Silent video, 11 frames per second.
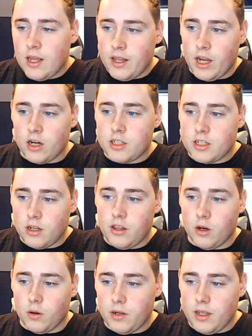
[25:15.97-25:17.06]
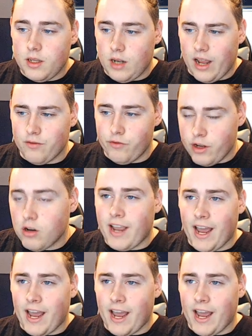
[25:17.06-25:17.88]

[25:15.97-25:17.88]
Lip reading: They are still the only real